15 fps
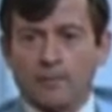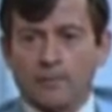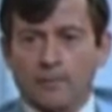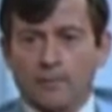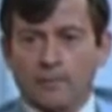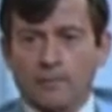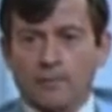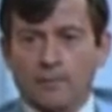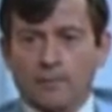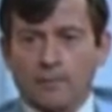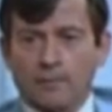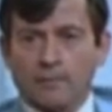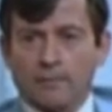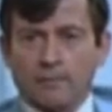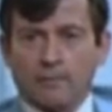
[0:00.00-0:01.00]

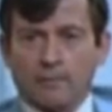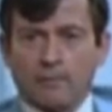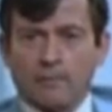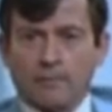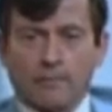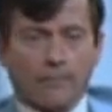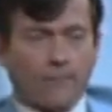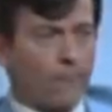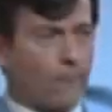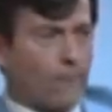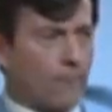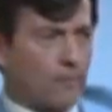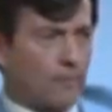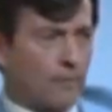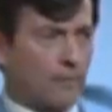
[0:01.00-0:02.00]

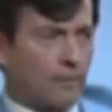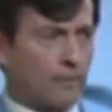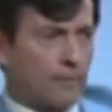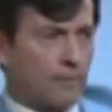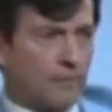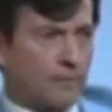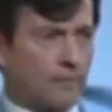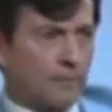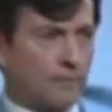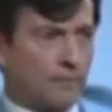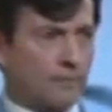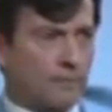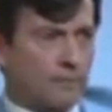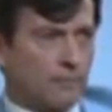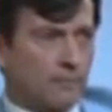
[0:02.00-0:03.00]

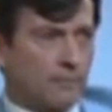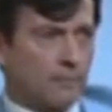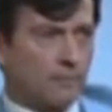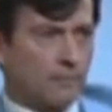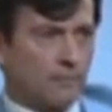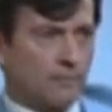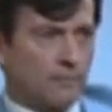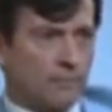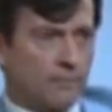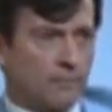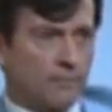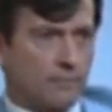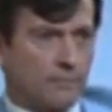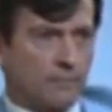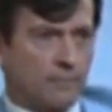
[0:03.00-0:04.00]

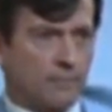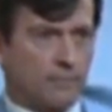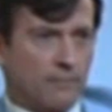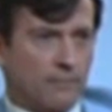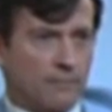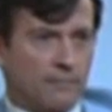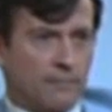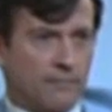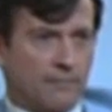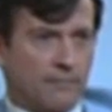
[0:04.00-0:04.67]
(no one is talking)